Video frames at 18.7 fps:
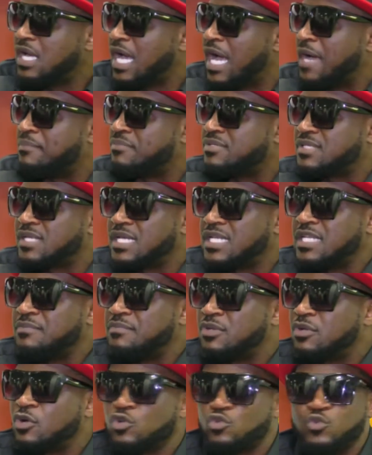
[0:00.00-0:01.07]
I'm saying it
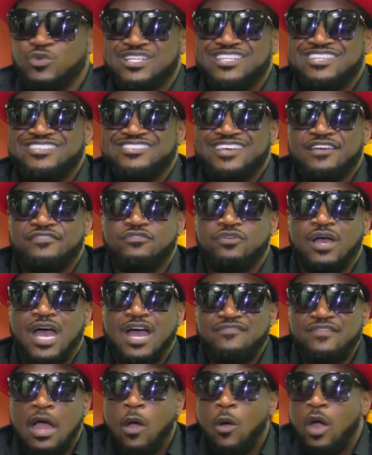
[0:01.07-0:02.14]
because we deserve to
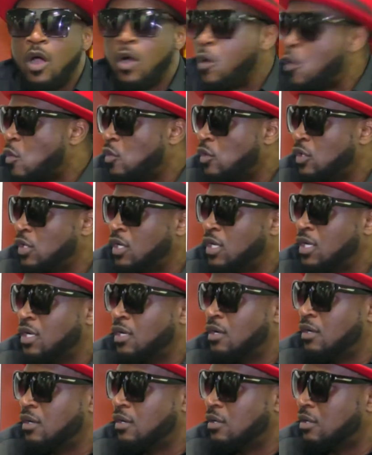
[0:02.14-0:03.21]
have our own.
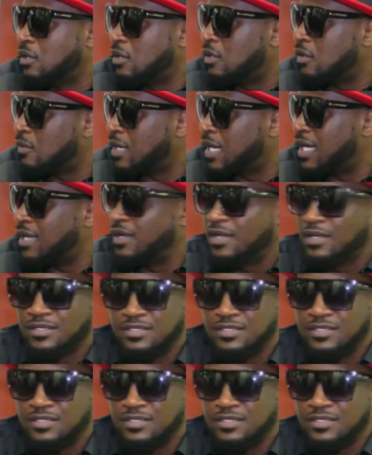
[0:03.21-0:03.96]
All right?